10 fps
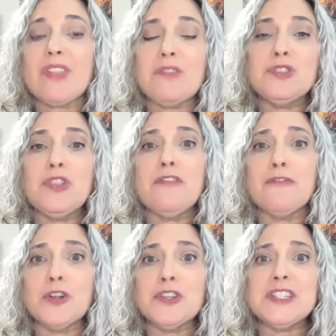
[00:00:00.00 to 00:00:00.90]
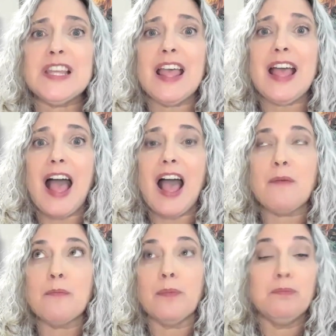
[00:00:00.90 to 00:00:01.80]
So the first
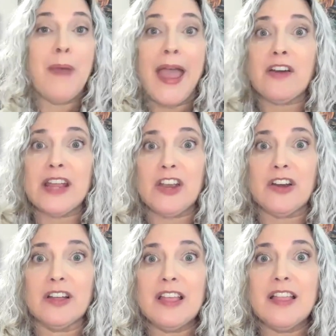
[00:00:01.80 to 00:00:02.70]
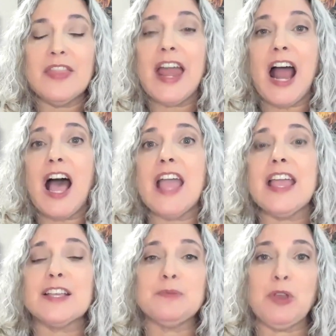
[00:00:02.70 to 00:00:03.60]
barrier that I
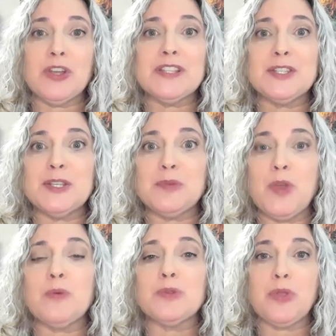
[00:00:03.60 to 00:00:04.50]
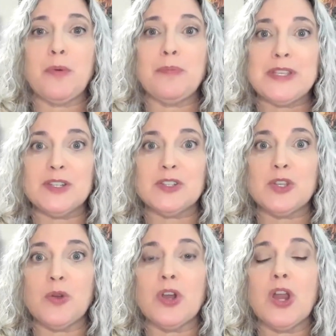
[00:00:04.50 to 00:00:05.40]
experienced this week was with a business
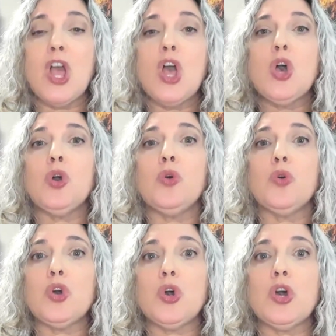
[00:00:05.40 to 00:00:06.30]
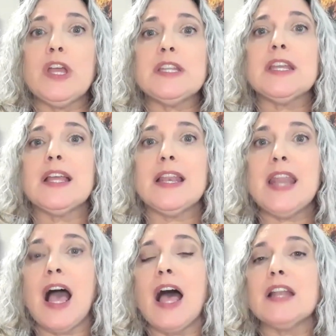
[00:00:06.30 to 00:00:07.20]
owner who could
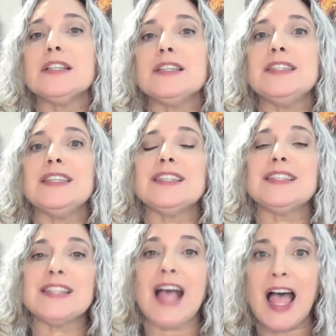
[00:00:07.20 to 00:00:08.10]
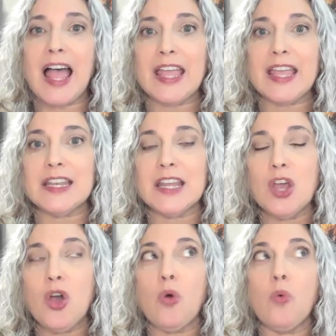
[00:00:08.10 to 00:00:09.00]
not decide
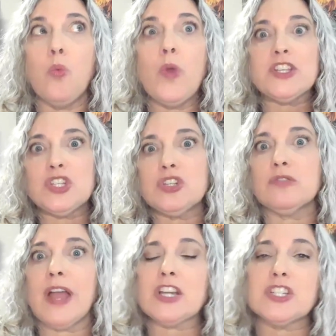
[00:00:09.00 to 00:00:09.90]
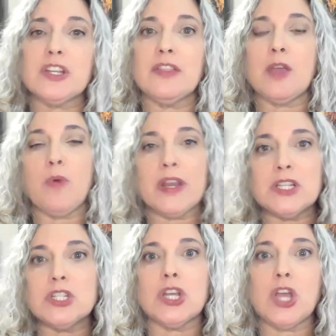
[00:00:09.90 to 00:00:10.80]
which direction they
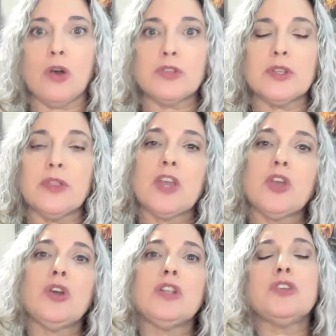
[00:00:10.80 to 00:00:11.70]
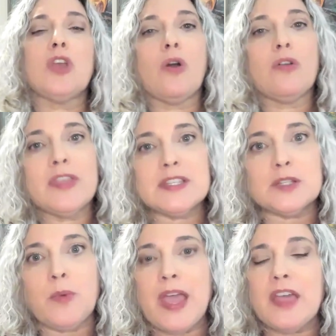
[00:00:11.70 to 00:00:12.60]
wanted to go. So they could go this
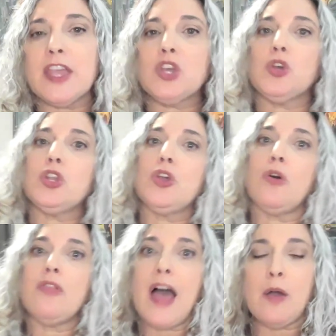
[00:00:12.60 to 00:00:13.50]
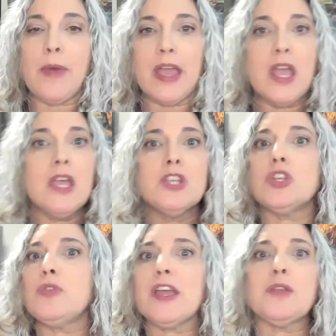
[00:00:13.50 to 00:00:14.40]
way, they could go that way.
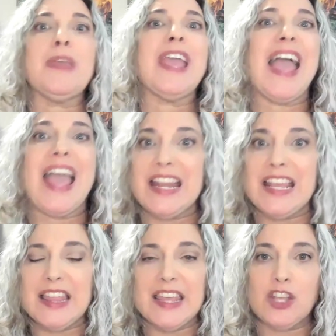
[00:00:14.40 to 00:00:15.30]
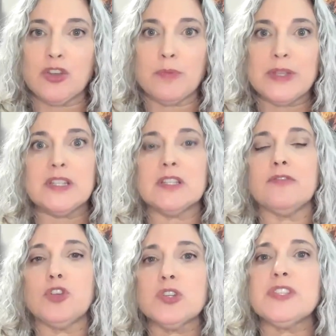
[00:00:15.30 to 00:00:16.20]
So that could be anything in your business.
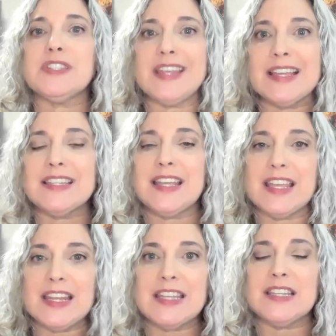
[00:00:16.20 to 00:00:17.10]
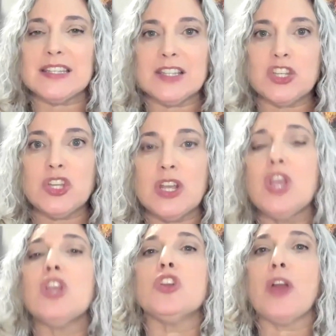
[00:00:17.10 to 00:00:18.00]
If you're standing in indecision,
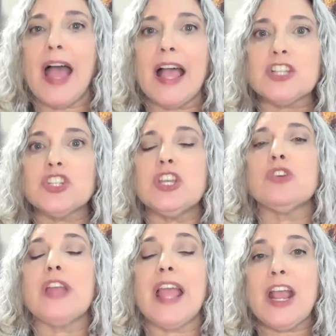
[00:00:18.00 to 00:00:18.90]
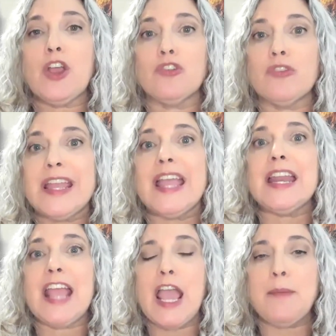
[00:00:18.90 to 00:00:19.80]
you're actually
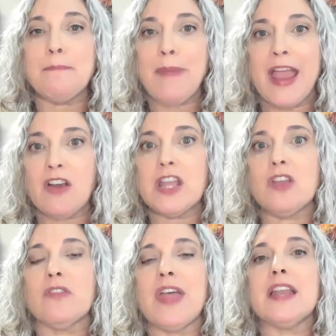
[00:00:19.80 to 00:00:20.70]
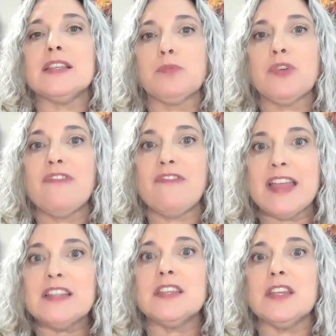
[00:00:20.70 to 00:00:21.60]
creating a barrier that is
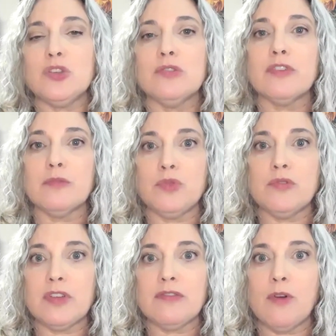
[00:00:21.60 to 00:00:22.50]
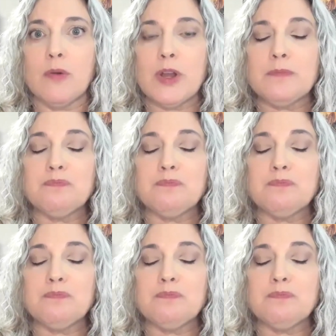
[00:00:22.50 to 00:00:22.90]
preventing you from moving forward.